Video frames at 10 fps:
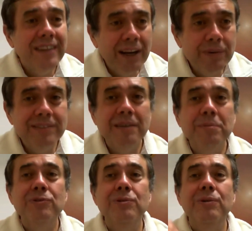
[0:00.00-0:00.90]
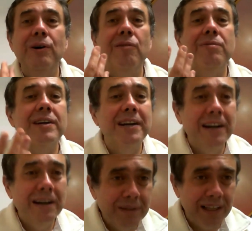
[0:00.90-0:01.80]
I was able to
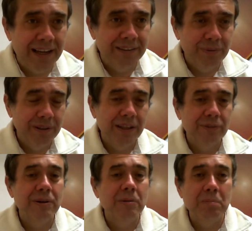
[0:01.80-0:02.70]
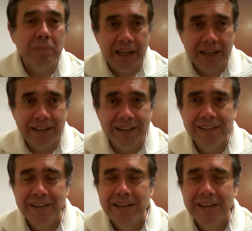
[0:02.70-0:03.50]
overcome that without complaining.